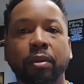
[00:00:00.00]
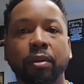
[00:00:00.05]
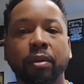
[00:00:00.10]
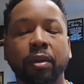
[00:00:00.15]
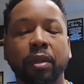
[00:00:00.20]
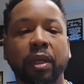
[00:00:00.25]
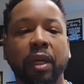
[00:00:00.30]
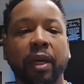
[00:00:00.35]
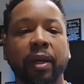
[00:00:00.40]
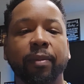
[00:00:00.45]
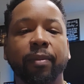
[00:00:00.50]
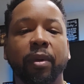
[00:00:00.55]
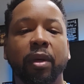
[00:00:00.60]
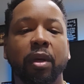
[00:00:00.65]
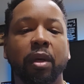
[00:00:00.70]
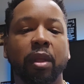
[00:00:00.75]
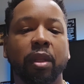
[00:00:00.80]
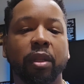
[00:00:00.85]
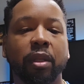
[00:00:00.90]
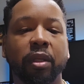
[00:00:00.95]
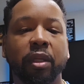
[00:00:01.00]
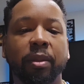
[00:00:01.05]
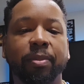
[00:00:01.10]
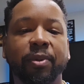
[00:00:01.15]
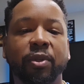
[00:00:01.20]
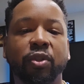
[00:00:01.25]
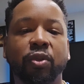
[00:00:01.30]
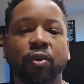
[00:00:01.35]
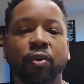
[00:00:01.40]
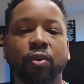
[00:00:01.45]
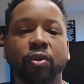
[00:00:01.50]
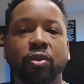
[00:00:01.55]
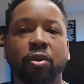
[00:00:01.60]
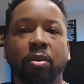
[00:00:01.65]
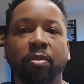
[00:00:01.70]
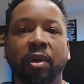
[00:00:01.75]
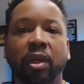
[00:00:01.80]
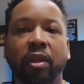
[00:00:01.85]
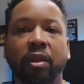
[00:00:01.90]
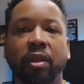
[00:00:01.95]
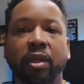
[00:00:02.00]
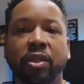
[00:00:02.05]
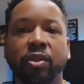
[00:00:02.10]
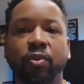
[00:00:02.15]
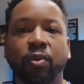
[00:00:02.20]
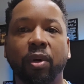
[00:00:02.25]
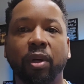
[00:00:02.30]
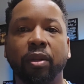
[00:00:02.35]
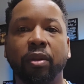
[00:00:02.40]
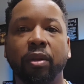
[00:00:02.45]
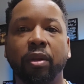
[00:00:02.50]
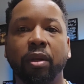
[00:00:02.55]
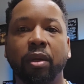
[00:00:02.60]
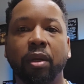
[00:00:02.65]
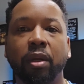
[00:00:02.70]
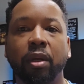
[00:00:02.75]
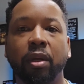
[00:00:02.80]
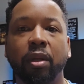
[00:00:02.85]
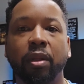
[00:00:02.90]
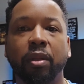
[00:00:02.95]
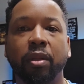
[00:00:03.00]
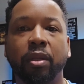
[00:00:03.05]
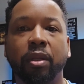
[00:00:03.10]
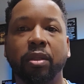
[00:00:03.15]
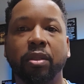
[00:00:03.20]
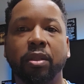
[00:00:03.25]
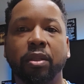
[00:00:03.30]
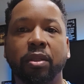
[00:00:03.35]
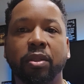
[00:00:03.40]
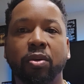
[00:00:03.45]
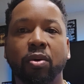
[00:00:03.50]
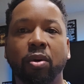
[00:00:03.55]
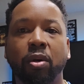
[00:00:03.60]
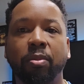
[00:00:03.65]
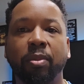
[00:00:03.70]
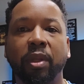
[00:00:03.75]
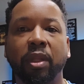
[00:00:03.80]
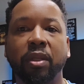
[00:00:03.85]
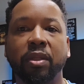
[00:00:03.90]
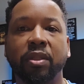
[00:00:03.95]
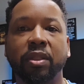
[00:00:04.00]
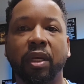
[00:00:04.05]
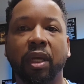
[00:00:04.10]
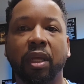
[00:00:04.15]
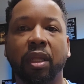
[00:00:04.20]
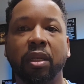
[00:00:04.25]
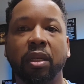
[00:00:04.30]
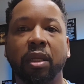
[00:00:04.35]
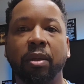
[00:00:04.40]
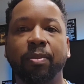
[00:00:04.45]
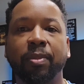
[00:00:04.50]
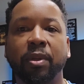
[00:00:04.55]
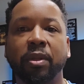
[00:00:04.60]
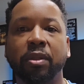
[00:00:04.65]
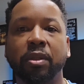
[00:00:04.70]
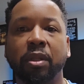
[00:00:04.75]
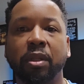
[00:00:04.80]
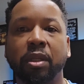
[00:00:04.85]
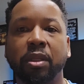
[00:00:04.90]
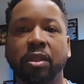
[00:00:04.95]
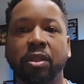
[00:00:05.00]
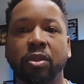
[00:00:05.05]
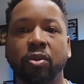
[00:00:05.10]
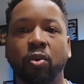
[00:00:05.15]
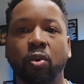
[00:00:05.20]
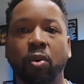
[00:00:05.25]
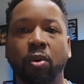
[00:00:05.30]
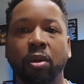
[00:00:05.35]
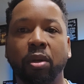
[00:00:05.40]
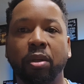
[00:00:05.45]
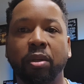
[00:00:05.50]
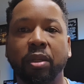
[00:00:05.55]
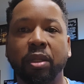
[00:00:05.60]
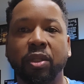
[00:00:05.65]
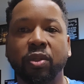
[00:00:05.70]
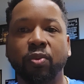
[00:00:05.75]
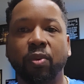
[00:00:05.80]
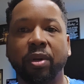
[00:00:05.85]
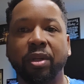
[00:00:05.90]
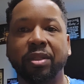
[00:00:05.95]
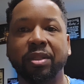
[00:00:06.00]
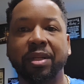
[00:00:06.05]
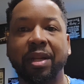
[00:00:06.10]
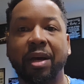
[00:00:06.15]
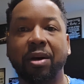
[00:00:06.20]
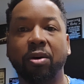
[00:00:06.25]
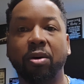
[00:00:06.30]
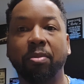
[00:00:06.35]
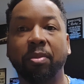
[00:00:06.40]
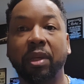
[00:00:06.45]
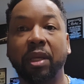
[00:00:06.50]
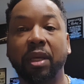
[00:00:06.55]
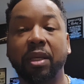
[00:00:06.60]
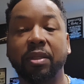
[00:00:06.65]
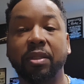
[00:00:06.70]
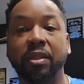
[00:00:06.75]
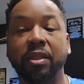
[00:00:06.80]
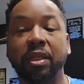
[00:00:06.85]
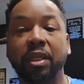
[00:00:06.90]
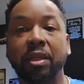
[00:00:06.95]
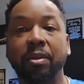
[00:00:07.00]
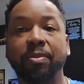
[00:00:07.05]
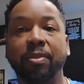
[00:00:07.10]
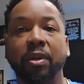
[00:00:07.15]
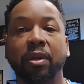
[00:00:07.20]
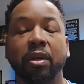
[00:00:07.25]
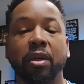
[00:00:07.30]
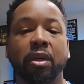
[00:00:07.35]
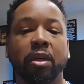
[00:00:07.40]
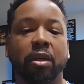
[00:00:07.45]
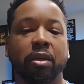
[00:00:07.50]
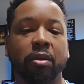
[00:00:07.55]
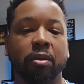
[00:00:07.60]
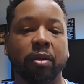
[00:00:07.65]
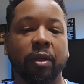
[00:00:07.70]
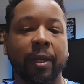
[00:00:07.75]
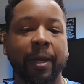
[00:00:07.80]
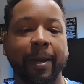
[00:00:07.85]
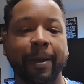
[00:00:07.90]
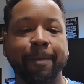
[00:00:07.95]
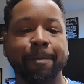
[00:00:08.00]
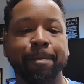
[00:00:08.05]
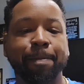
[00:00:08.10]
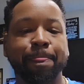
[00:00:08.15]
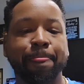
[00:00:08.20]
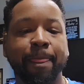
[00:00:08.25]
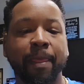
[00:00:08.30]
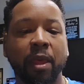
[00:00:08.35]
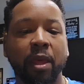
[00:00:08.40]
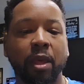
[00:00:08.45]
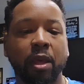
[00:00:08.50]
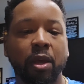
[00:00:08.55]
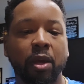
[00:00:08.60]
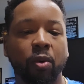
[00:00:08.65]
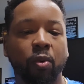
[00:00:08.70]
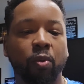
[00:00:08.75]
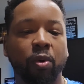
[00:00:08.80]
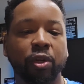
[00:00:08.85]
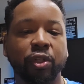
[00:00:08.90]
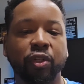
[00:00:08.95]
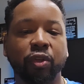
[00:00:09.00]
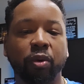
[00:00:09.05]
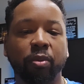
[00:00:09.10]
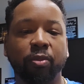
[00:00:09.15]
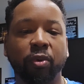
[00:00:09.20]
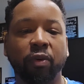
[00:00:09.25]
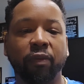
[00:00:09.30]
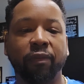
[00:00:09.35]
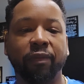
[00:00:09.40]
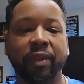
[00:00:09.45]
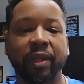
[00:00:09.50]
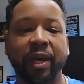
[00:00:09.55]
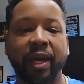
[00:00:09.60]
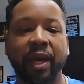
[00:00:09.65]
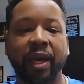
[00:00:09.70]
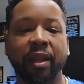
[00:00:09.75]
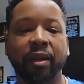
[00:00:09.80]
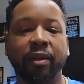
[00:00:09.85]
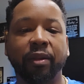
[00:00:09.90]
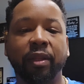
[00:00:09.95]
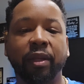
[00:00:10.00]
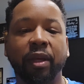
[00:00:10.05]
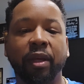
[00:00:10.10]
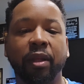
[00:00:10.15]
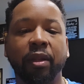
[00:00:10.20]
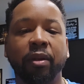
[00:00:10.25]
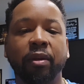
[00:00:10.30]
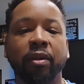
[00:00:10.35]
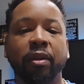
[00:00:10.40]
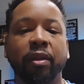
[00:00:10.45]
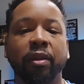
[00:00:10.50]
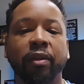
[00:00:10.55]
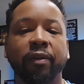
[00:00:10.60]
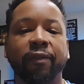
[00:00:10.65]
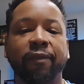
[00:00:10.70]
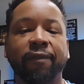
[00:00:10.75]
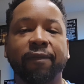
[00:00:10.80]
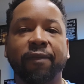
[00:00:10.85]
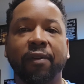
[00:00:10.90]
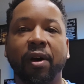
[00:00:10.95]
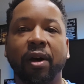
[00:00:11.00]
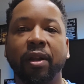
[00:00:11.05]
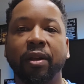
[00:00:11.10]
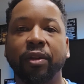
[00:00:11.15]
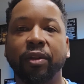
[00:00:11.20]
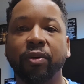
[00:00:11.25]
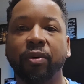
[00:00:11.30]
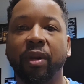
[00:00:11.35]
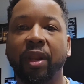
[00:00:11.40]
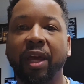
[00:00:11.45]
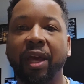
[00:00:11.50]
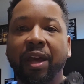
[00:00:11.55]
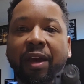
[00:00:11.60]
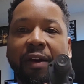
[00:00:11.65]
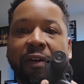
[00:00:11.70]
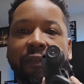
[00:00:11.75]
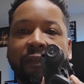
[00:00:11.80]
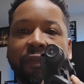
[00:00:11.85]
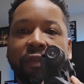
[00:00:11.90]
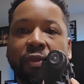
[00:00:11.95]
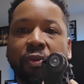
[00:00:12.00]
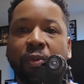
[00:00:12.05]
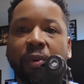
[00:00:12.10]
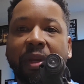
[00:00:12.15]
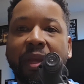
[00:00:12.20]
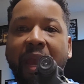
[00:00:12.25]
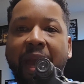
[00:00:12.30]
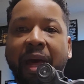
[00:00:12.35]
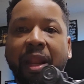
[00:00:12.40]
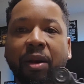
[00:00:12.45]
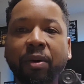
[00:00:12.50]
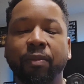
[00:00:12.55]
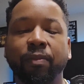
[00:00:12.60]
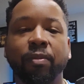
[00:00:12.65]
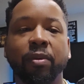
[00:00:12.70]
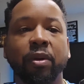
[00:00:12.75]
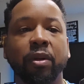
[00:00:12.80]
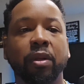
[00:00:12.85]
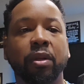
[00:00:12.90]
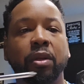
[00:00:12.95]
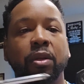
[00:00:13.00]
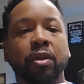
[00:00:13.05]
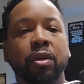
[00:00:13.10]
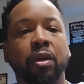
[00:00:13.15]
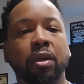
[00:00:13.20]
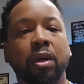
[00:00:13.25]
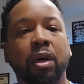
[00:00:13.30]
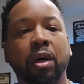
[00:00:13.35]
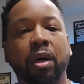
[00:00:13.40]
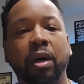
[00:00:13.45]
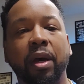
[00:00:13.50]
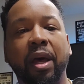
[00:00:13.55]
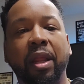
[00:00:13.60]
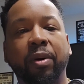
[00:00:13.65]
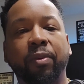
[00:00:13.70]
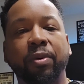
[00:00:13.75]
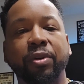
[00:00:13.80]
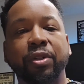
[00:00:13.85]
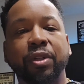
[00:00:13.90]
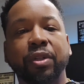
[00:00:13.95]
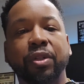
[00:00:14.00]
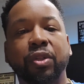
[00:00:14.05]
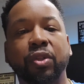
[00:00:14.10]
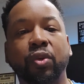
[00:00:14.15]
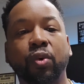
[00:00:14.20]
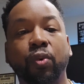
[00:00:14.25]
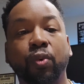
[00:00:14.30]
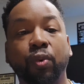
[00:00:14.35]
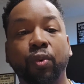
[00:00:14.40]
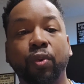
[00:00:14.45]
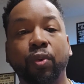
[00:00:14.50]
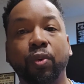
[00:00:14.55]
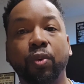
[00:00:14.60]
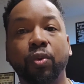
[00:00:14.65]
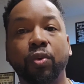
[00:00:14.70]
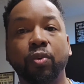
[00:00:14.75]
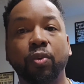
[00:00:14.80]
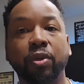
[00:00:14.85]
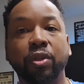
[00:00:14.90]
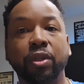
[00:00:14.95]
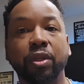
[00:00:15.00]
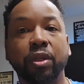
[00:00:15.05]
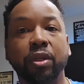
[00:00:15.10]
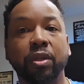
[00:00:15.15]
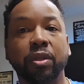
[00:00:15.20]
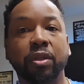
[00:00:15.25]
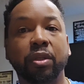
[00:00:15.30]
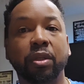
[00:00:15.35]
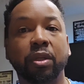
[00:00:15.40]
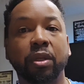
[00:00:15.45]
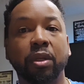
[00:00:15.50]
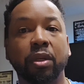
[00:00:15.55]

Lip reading: Okay. The deepest screw is going to be this one. This is going to be the second deepest, and this one is not going to be as deep. Okay. Once you remove that, then the front you're going to have three Allen wrench screws, which is